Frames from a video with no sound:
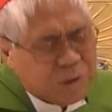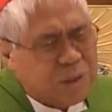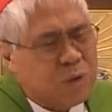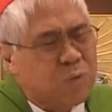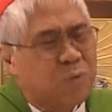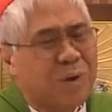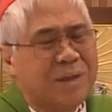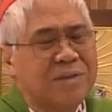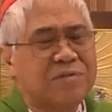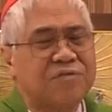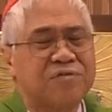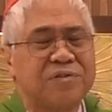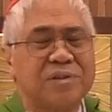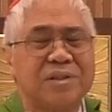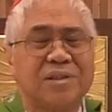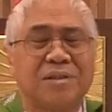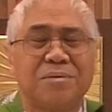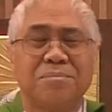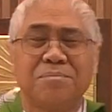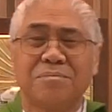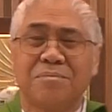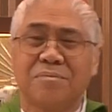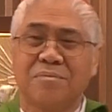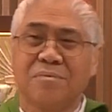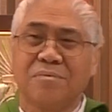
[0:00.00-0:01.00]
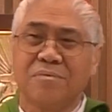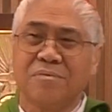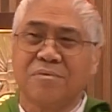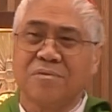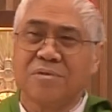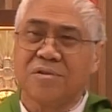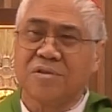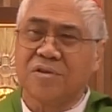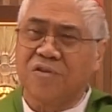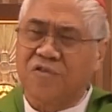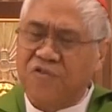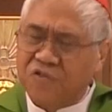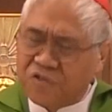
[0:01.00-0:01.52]
only one freedom,
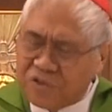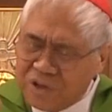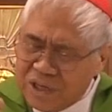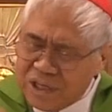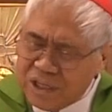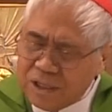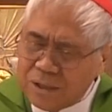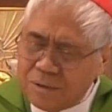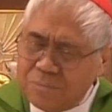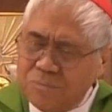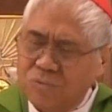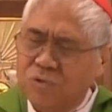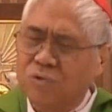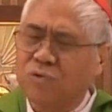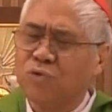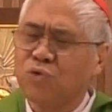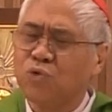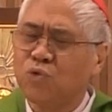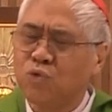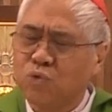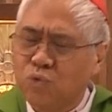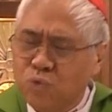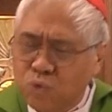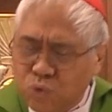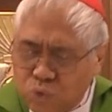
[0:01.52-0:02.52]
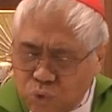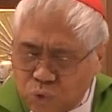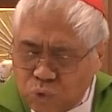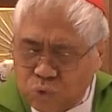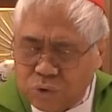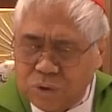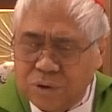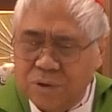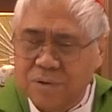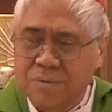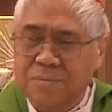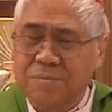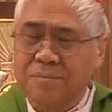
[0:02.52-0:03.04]
the freedom to do
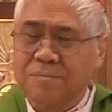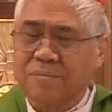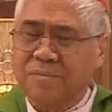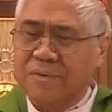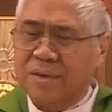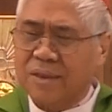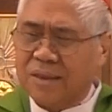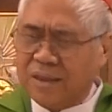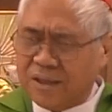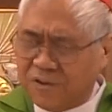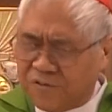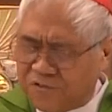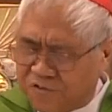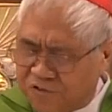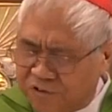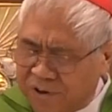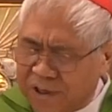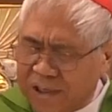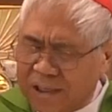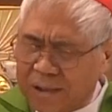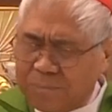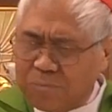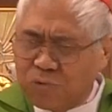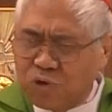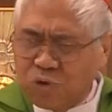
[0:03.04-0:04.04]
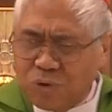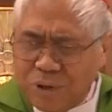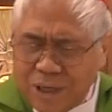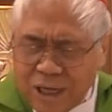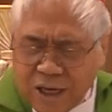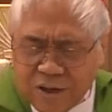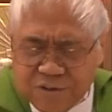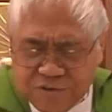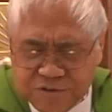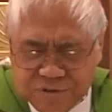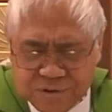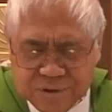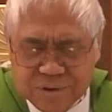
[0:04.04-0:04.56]
good, the freedom to
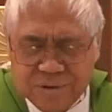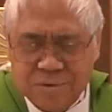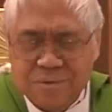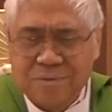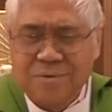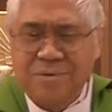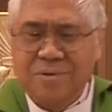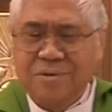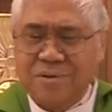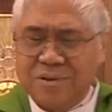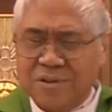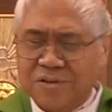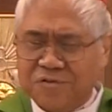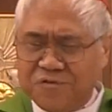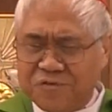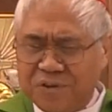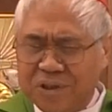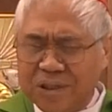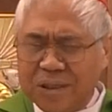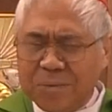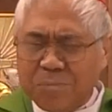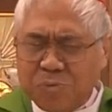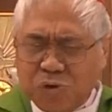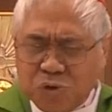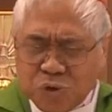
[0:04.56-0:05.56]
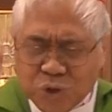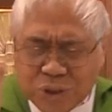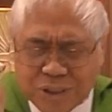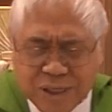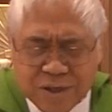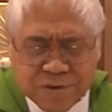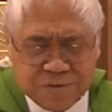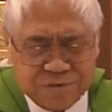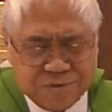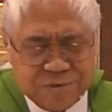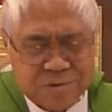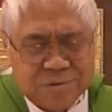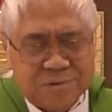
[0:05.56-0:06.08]
love, the freedom to
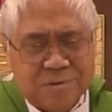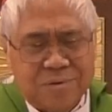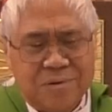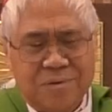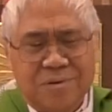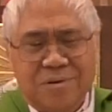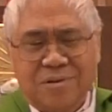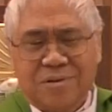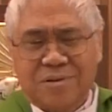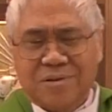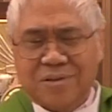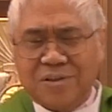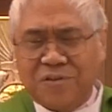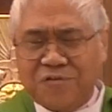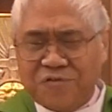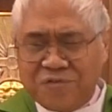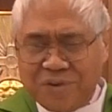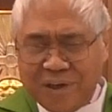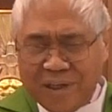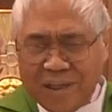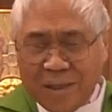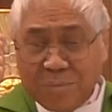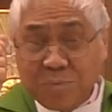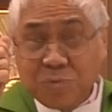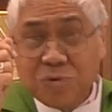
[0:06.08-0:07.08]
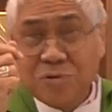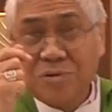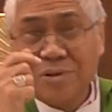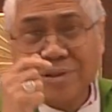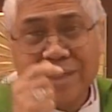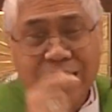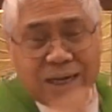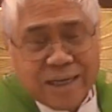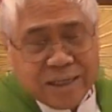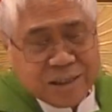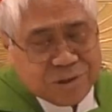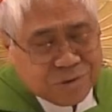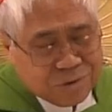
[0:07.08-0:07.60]
serve, the freedom to
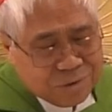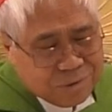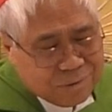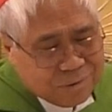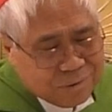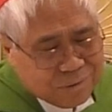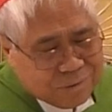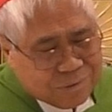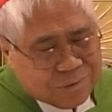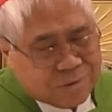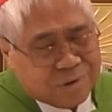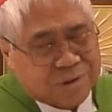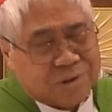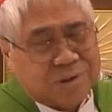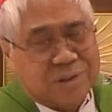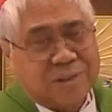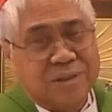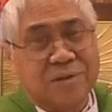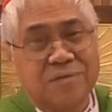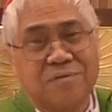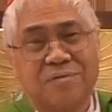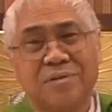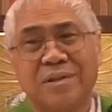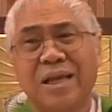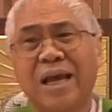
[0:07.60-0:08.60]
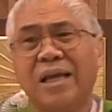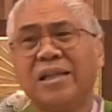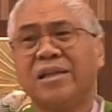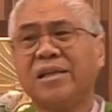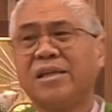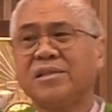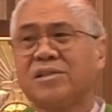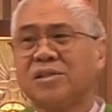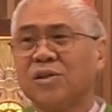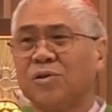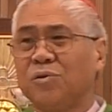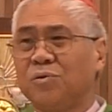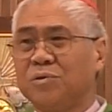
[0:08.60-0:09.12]
die to yourself. That
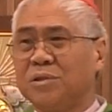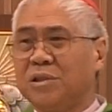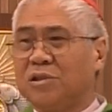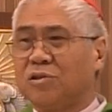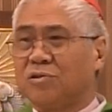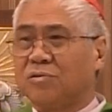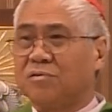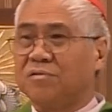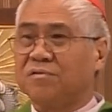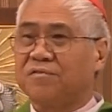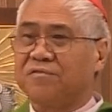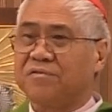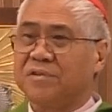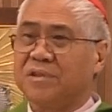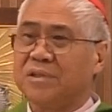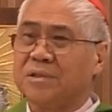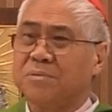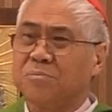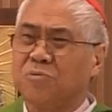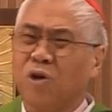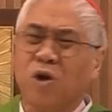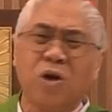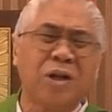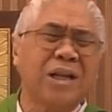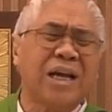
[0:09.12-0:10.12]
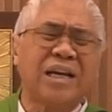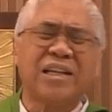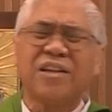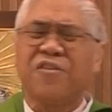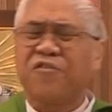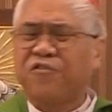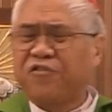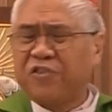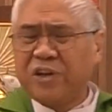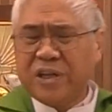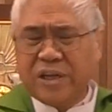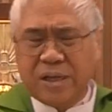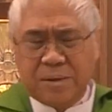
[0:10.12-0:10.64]
is the only true freedom. All other
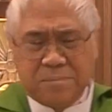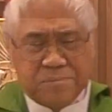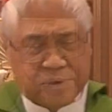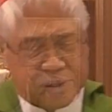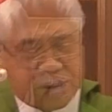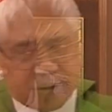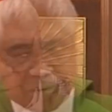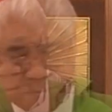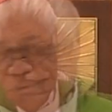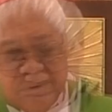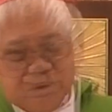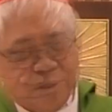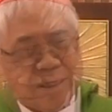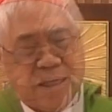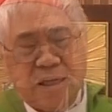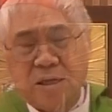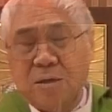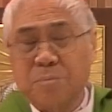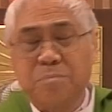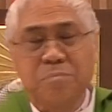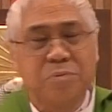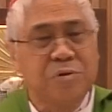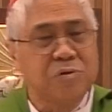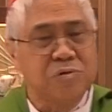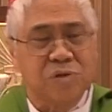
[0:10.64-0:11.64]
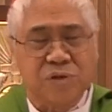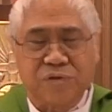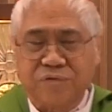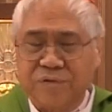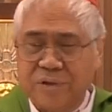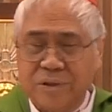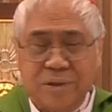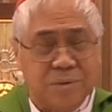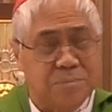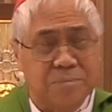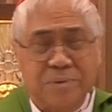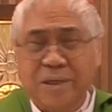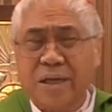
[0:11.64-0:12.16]
freedoms, they are abuse
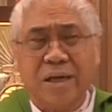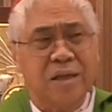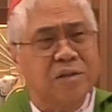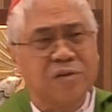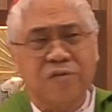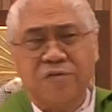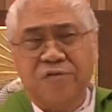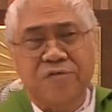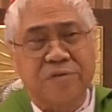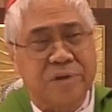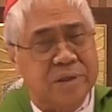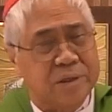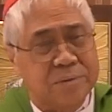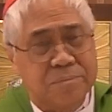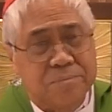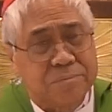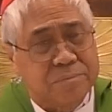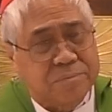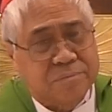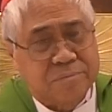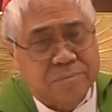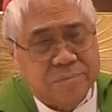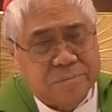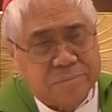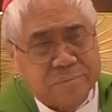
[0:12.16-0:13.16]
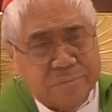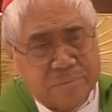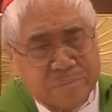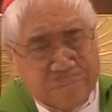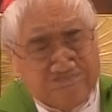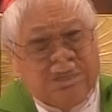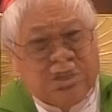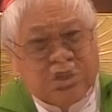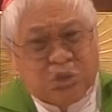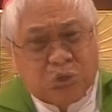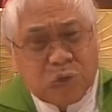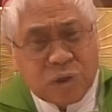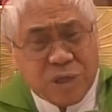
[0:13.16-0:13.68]
freedom. They are not freedom.
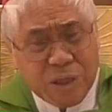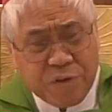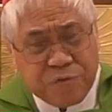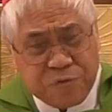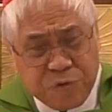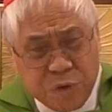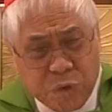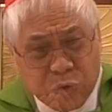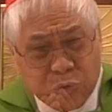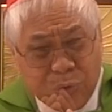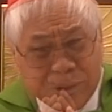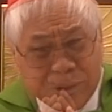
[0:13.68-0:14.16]
So if you